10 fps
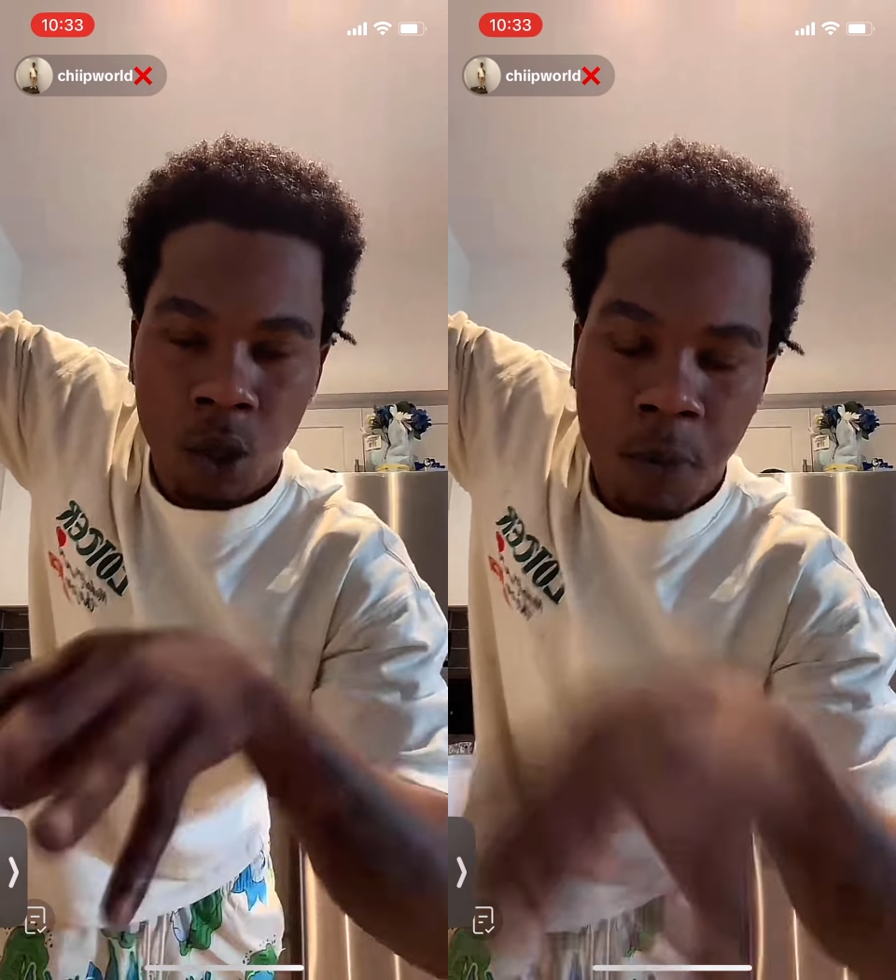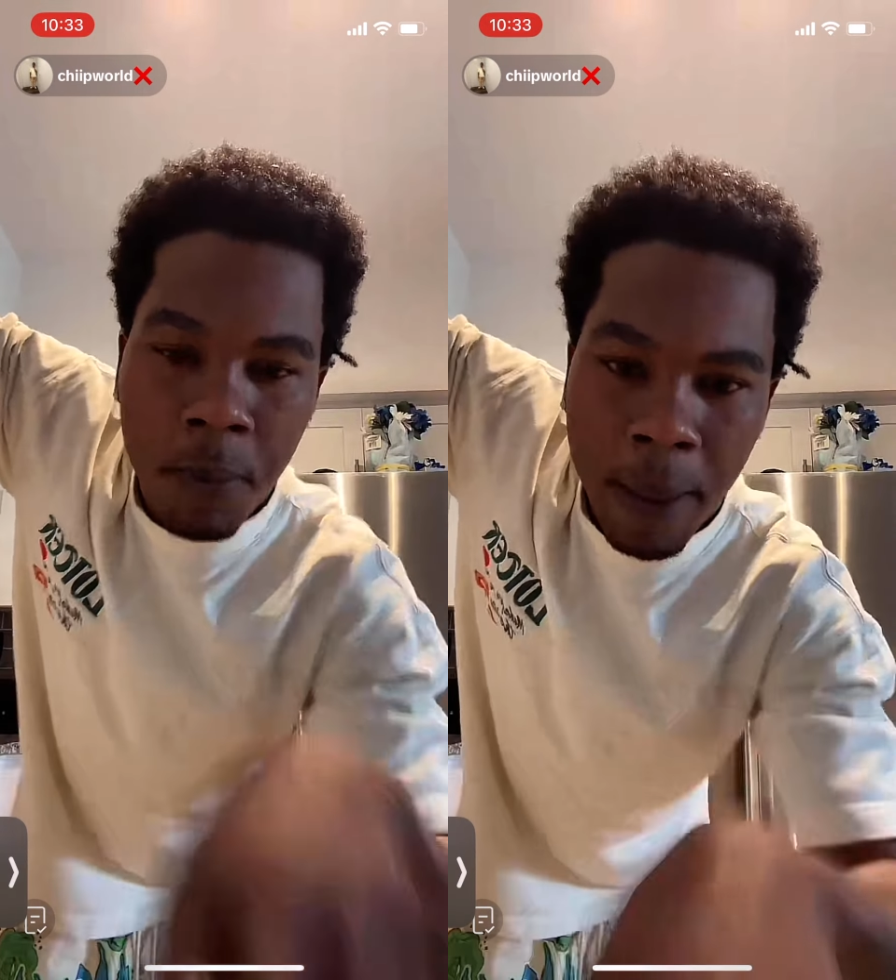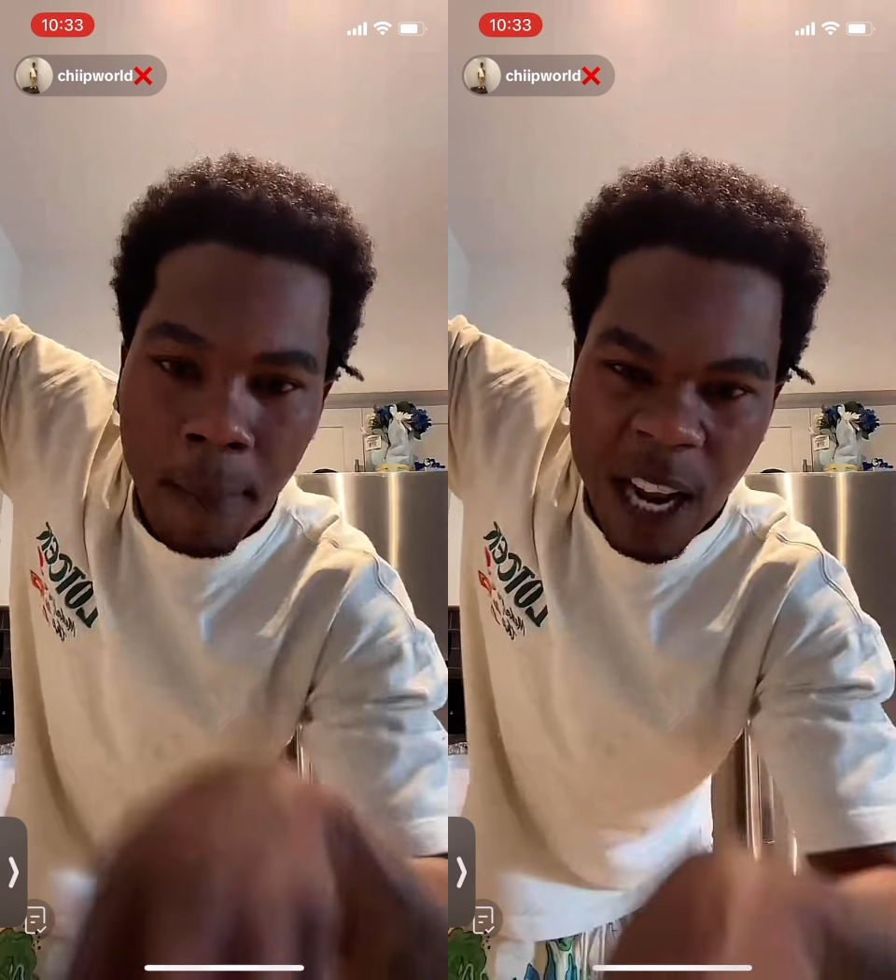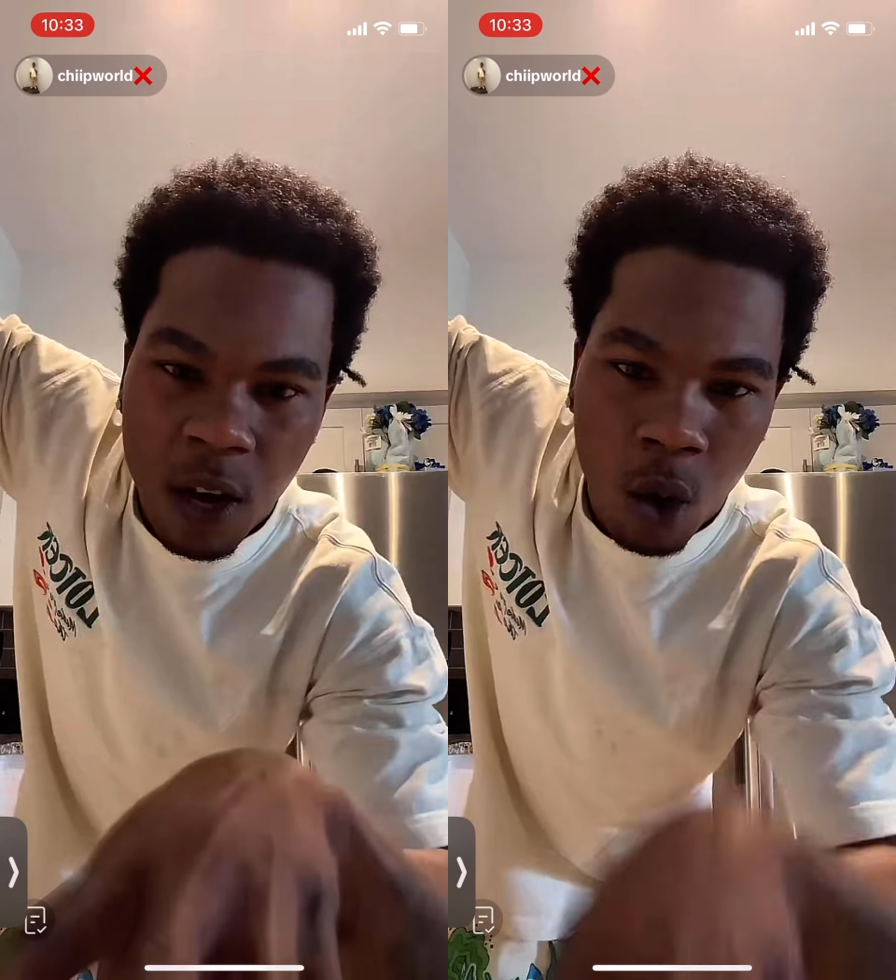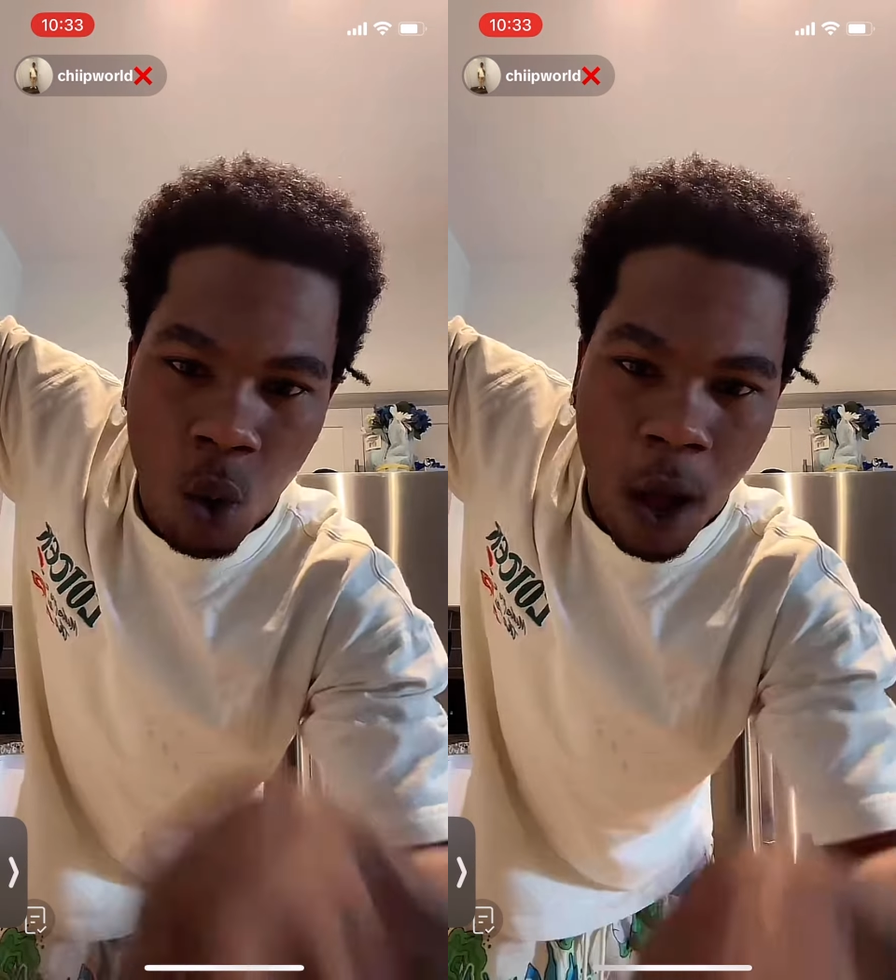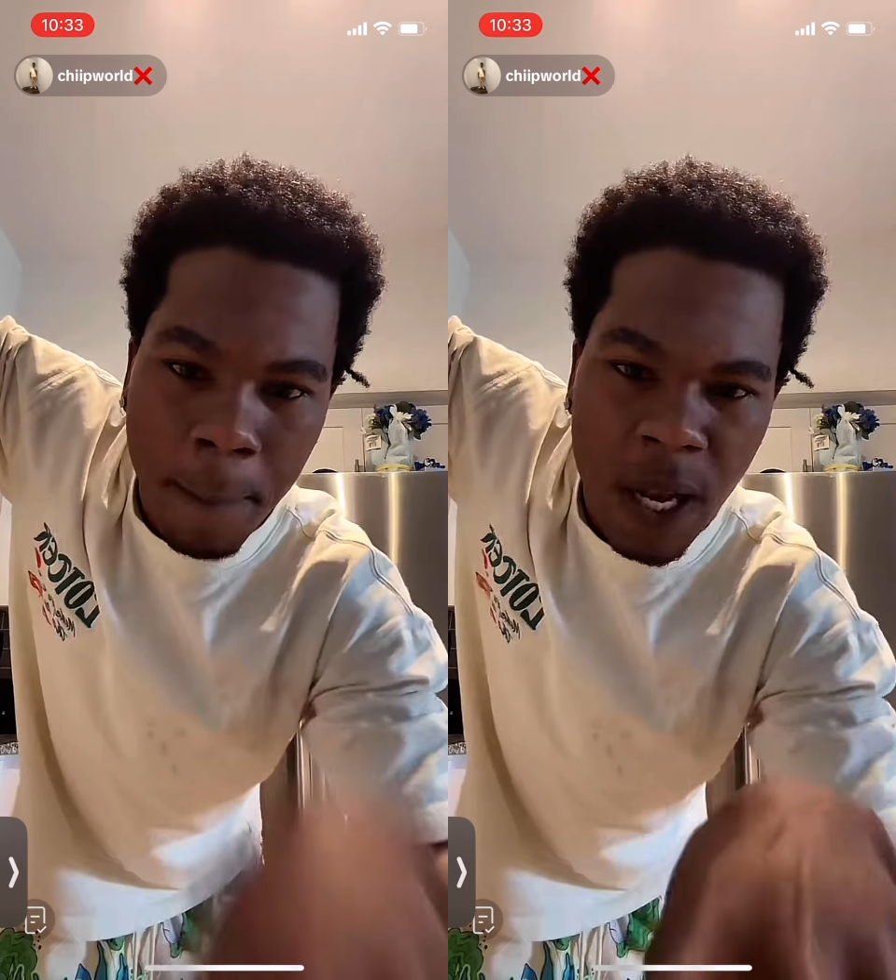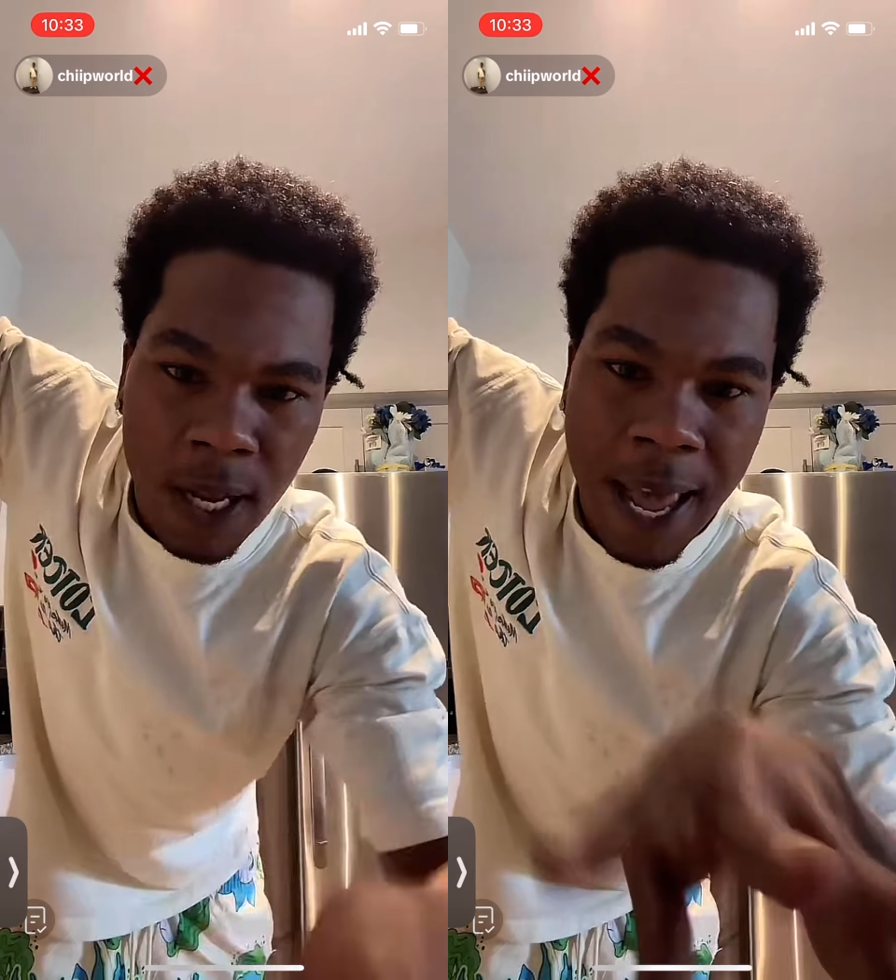So me make Lelo go and